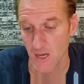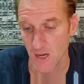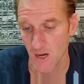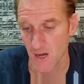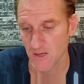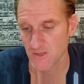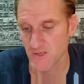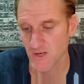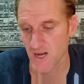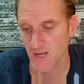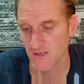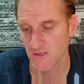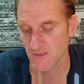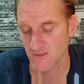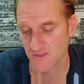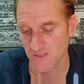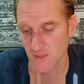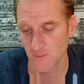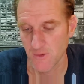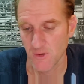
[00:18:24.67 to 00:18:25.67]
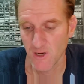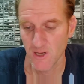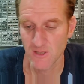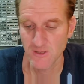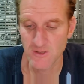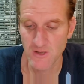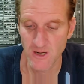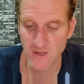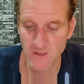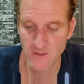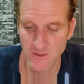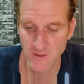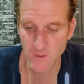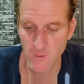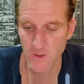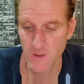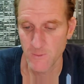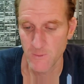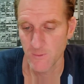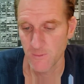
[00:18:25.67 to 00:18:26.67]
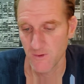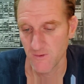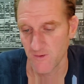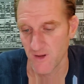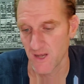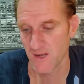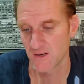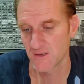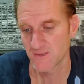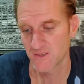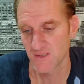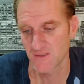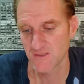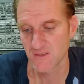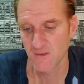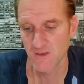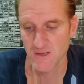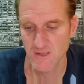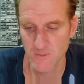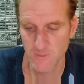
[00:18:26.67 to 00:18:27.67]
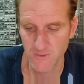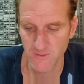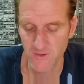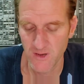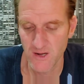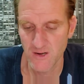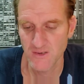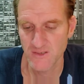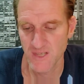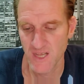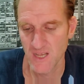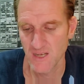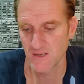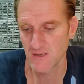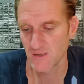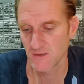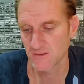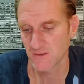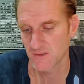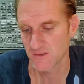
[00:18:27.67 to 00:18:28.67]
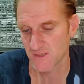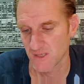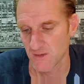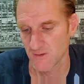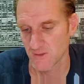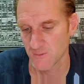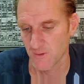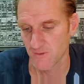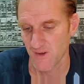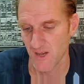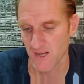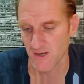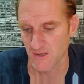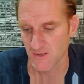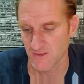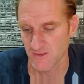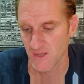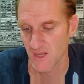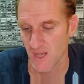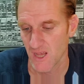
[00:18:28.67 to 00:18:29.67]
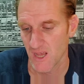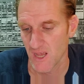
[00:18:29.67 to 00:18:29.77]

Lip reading: contractors, subcontractors, equipment providers, installation providers, end users, service providers.